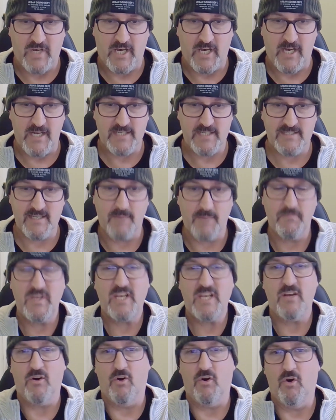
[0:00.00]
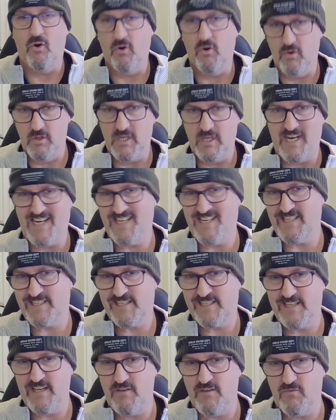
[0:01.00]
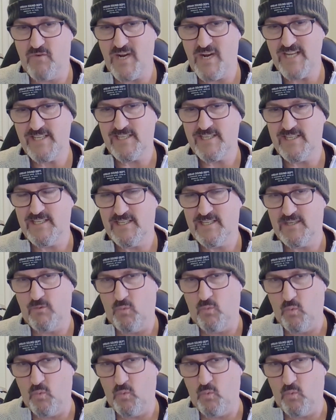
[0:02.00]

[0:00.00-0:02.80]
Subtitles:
Something all RC racers